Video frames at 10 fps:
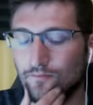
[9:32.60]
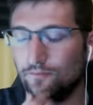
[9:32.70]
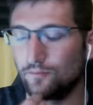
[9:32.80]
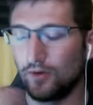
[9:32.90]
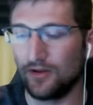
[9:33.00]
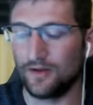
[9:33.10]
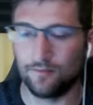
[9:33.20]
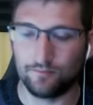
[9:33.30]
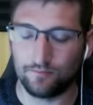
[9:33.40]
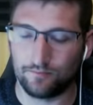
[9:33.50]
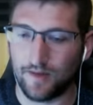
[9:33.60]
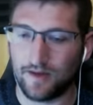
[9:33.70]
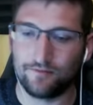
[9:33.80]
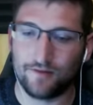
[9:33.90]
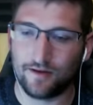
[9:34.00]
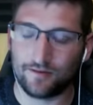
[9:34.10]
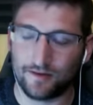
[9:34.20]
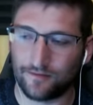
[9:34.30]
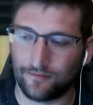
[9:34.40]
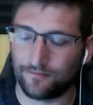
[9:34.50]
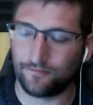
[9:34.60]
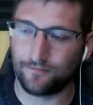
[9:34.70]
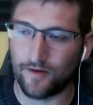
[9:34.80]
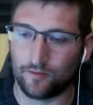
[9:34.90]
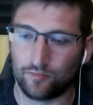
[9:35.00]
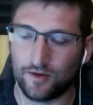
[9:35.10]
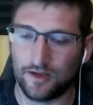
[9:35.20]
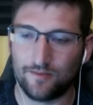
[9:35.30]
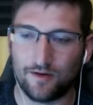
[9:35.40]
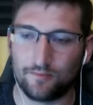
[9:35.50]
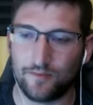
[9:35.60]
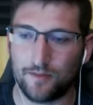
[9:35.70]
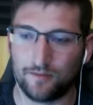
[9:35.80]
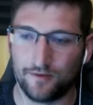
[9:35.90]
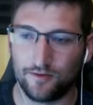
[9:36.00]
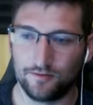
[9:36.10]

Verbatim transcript: prelim main event, or like the final prelim on a pay per view. The